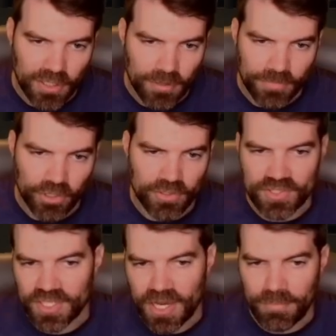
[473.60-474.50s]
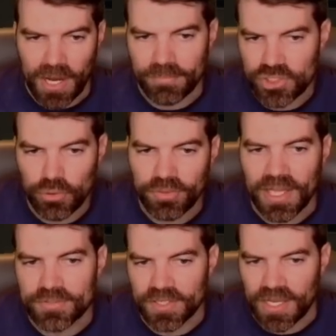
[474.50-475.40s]
you can see I'm
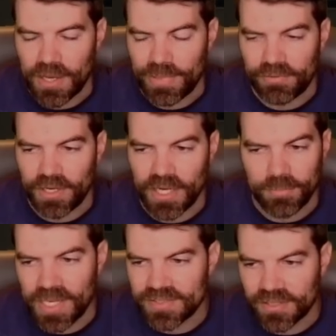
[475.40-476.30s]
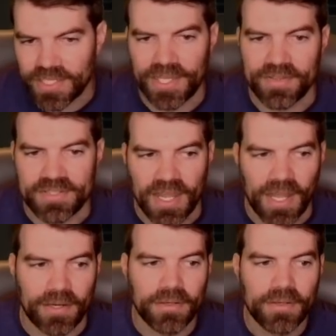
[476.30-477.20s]
2000 combat rating basically on the
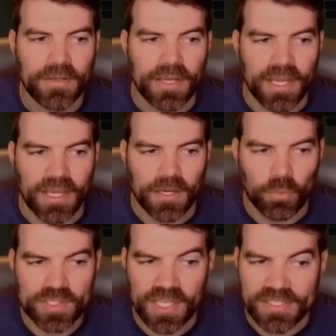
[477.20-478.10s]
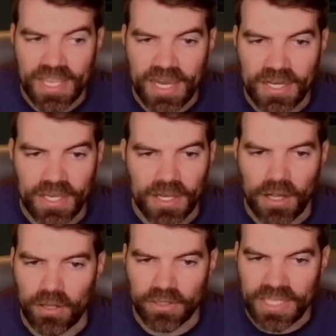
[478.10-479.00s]
dot. And once I get to 80,
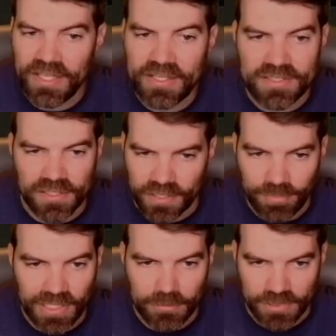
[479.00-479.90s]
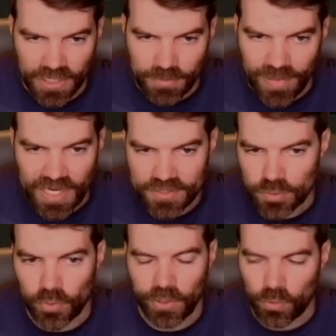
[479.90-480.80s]
I'll easily be able to get past
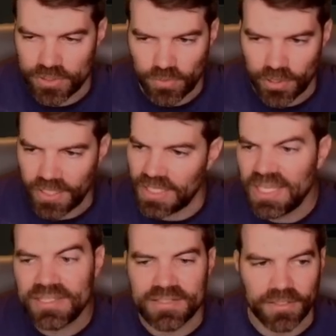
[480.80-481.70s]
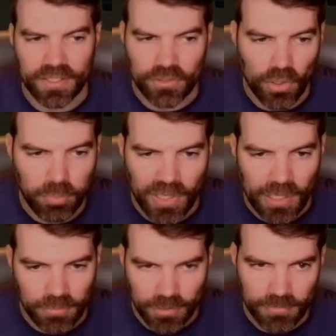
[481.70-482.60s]
2120. Easily, no
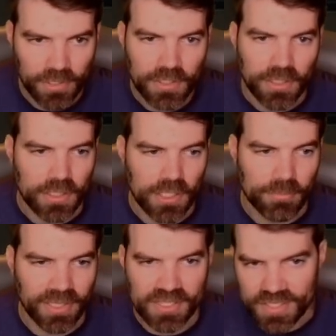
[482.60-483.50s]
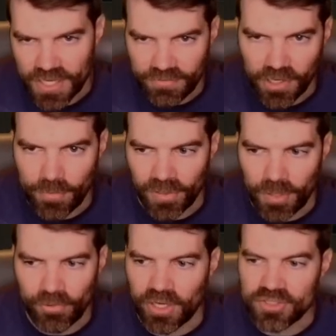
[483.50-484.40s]
problem, because I have a couple
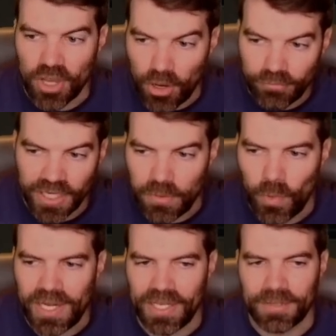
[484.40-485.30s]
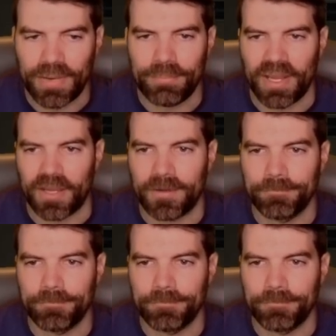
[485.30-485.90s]
upgrades already waiting in my bank.